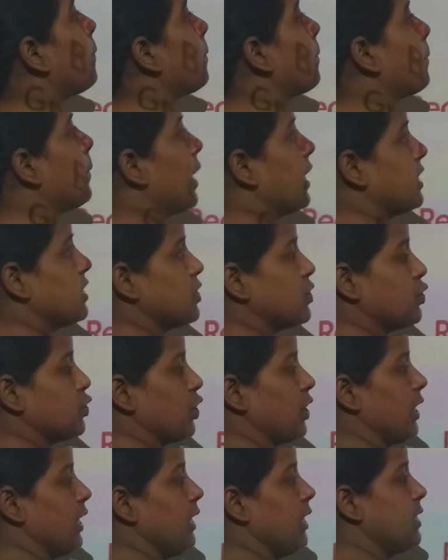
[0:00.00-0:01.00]
minus
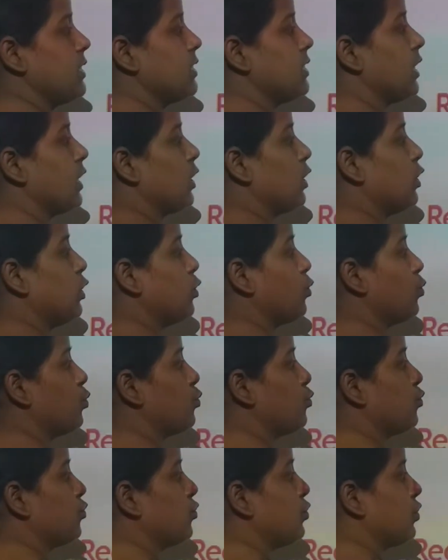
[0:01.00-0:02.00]
3 is equal to
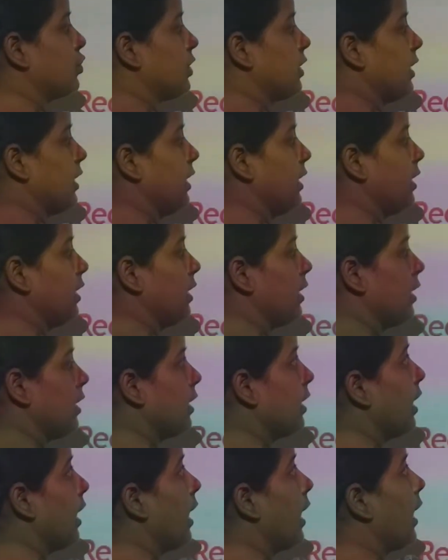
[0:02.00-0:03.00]
3
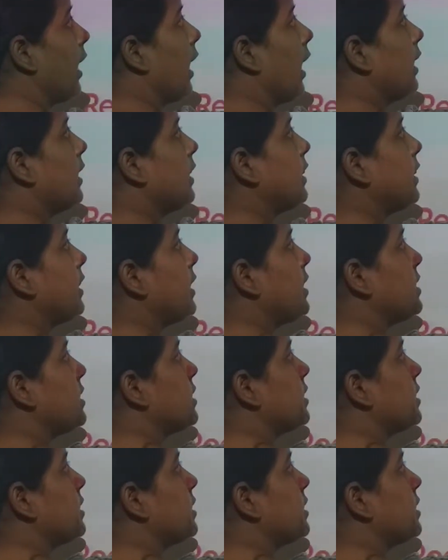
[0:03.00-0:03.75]
and this